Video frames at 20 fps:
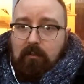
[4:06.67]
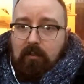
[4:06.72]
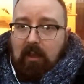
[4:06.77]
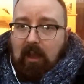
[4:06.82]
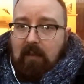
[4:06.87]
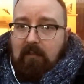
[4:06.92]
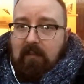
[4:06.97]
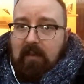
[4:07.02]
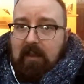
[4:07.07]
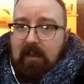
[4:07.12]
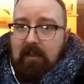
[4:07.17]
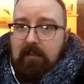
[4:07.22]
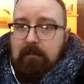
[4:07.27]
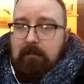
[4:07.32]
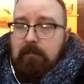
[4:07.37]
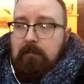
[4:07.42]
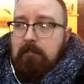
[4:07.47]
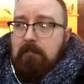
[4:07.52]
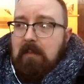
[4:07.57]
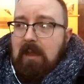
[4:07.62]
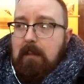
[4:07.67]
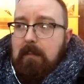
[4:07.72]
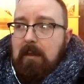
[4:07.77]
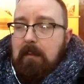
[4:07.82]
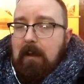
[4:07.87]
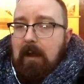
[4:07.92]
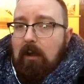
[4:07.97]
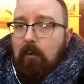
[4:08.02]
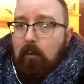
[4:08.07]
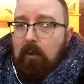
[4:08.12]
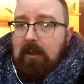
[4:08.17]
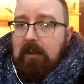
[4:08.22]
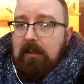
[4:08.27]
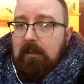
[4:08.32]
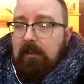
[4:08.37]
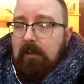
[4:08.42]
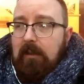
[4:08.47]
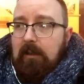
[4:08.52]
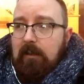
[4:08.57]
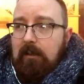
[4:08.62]
and then maybe about a week
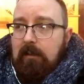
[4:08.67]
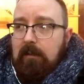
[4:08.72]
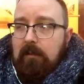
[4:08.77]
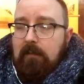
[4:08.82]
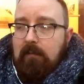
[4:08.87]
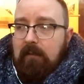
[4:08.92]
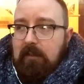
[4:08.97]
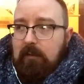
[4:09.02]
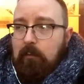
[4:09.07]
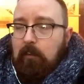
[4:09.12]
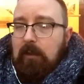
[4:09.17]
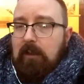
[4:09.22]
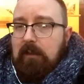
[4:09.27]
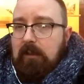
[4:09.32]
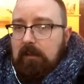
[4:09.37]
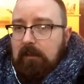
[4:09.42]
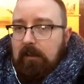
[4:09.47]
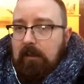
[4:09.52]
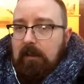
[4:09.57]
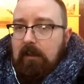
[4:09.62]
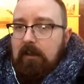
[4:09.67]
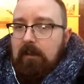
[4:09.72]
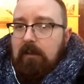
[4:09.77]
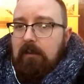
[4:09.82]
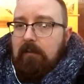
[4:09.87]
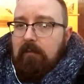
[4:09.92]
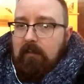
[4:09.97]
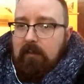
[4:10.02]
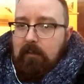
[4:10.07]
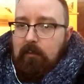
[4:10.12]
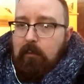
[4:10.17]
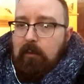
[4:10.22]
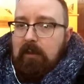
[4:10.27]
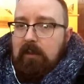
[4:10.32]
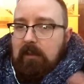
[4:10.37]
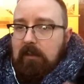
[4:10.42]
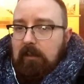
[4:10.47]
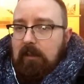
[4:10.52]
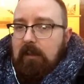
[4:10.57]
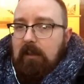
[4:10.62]
later, and then a week later, and then a
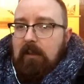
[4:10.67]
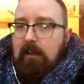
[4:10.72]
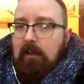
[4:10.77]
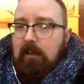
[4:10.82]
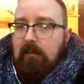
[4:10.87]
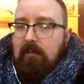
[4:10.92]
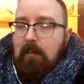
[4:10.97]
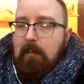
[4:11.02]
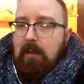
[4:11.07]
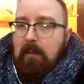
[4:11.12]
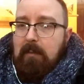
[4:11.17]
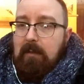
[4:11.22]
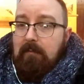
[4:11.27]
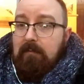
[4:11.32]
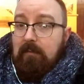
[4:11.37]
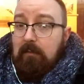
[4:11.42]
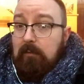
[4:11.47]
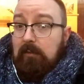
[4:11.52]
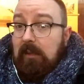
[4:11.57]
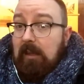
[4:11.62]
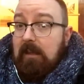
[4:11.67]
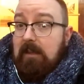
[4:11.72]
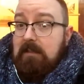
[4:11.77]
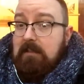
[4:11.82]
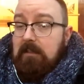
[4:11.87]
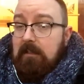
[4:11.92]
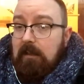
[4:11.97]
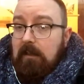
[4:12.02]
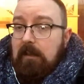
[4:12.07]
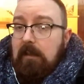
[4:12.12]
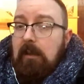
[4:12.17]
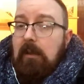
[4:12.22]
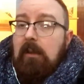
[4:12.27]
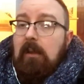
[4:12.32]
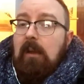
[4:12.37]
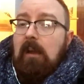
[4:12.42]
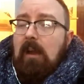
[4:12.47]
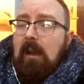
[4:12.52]
week later, and then maybe a few days later.